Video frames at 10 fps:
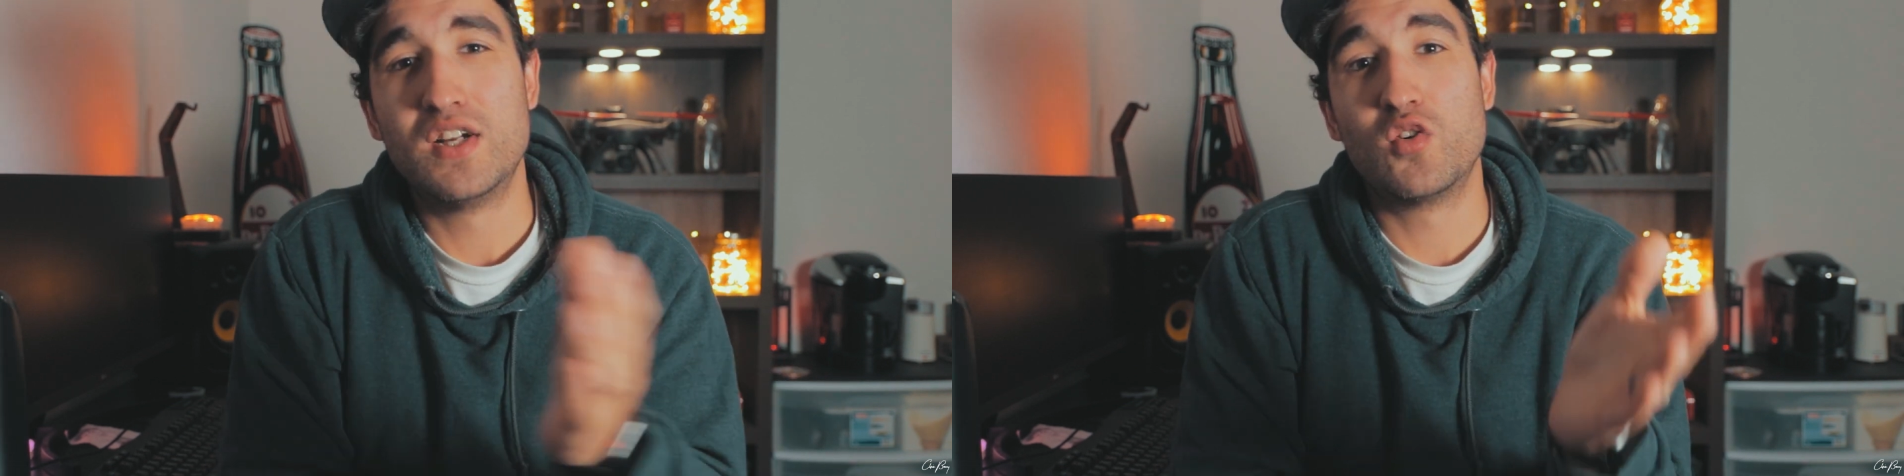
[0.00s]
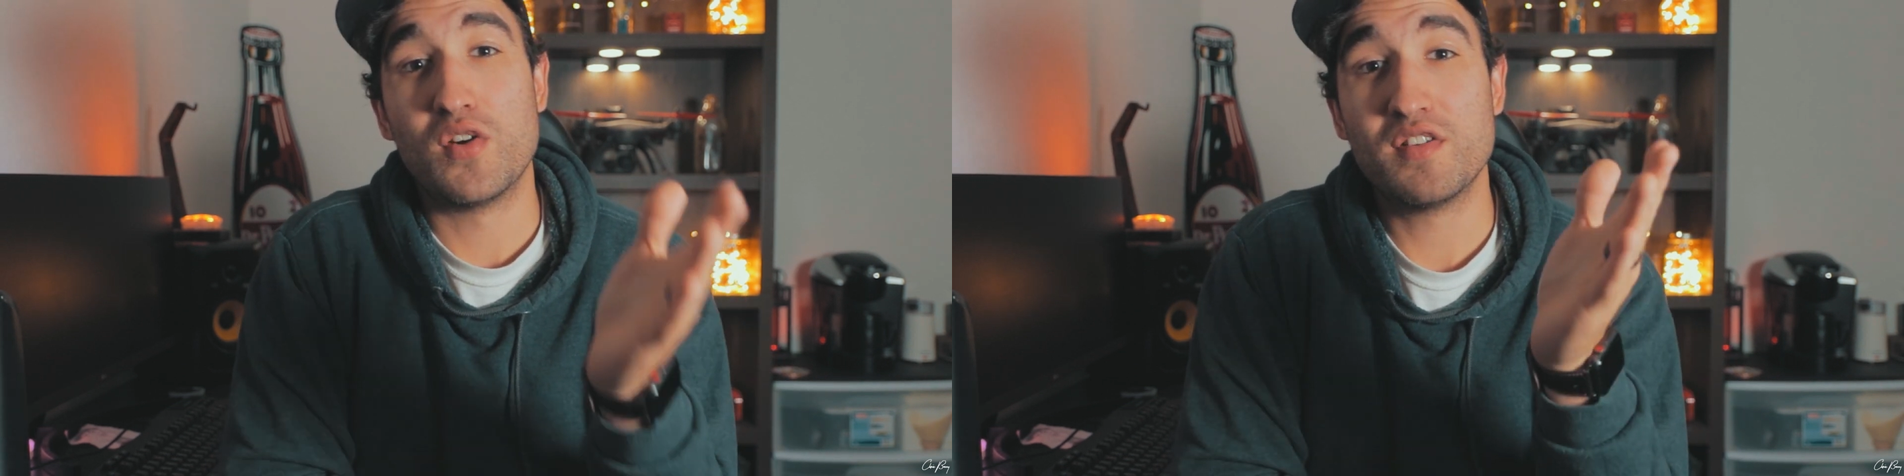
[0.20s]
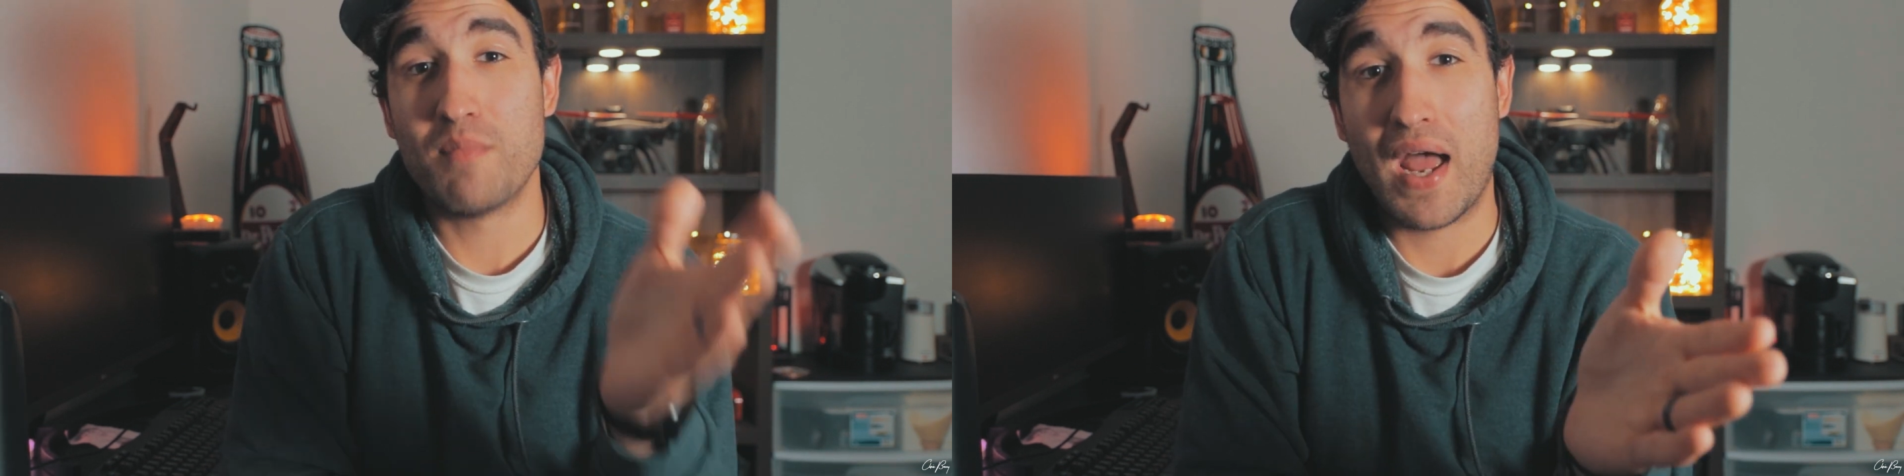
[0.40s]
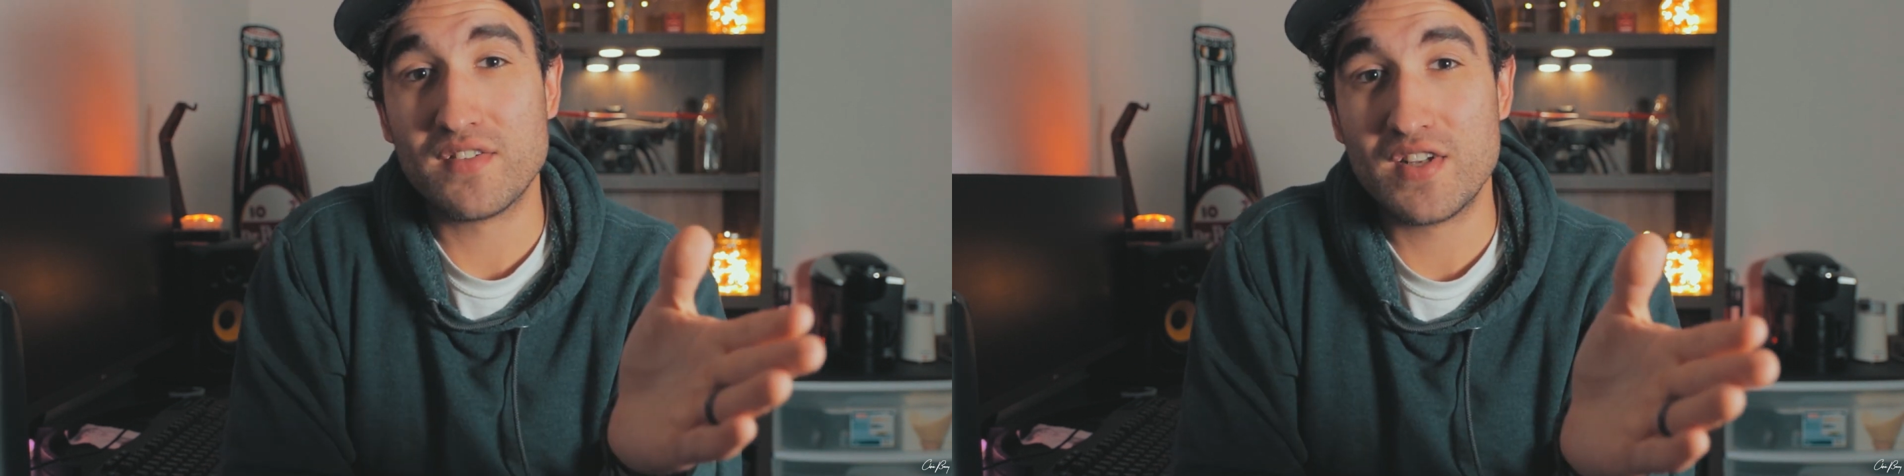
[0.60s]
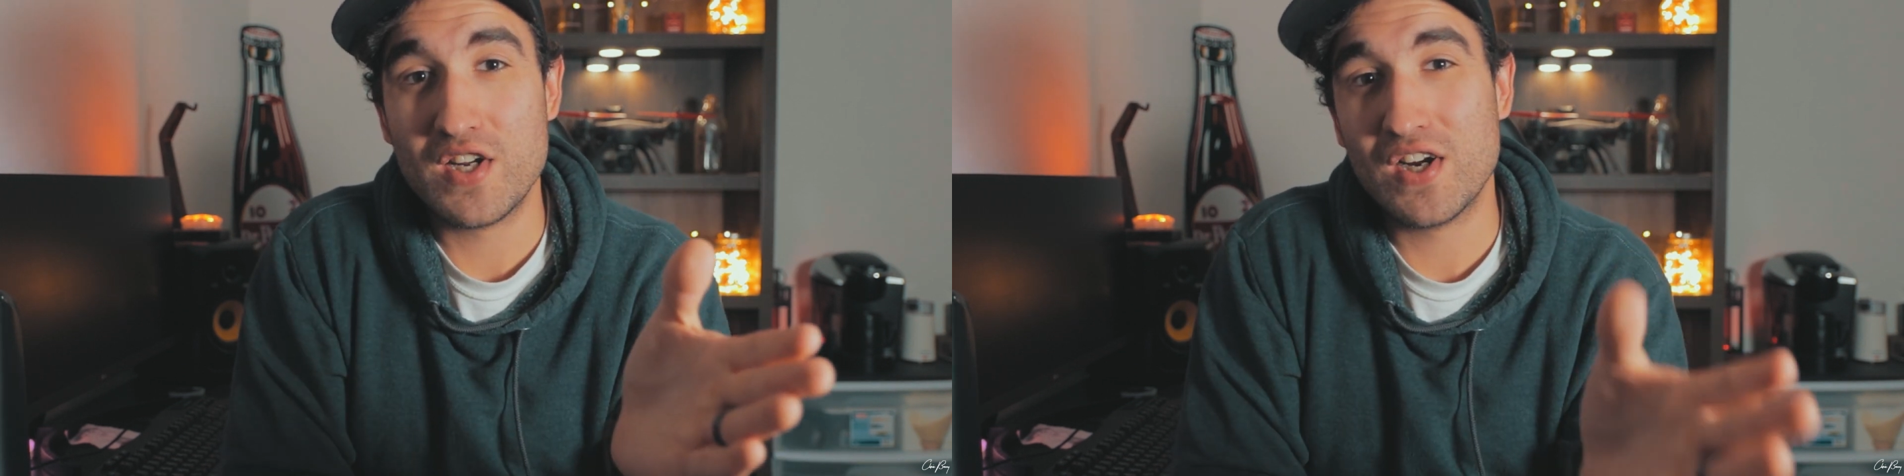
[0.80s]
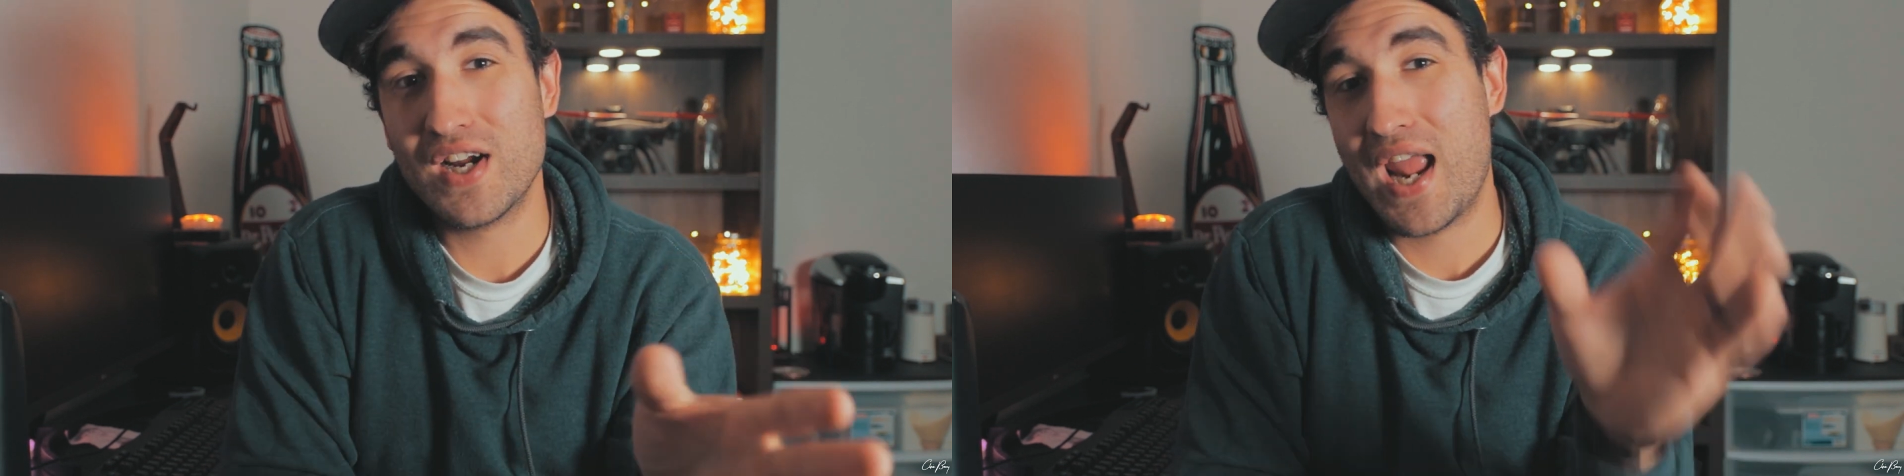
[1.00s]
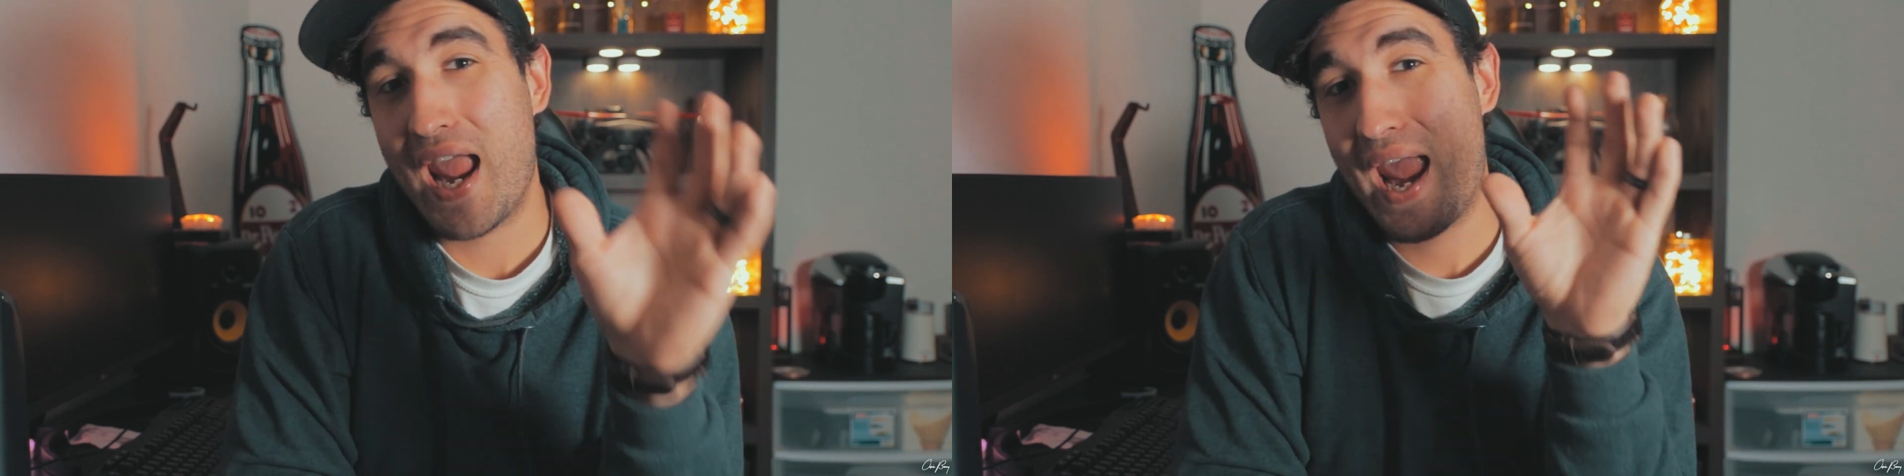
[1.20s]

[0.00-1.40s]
Chris Bazzy here,